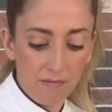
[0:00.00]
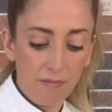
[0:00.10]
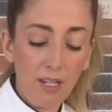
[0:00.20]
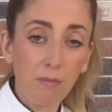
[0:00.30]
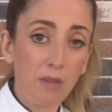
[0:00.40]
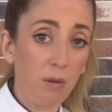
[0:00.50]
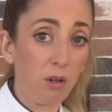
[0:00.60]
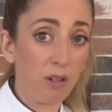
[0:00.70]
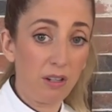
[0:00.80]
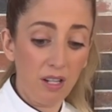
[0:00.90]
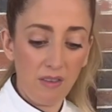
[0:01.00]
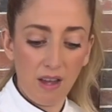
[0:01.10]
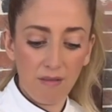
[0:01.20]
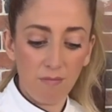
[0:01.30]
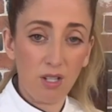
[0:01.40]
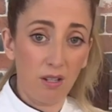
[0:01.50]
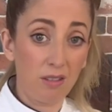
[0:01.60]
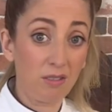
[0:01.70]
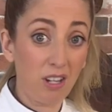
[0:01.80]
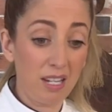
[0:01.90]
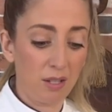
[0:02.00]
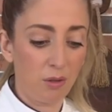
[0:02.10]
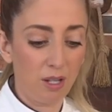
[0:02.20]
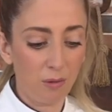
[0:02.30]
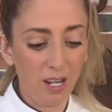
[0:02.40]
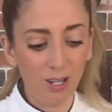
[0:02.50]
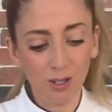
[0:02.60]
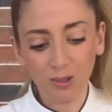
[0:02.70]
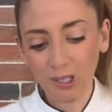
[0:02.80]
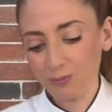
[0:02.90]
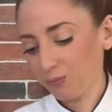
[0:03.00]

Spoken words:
Yep, and we're already there. So it's a nice and quick way to do it.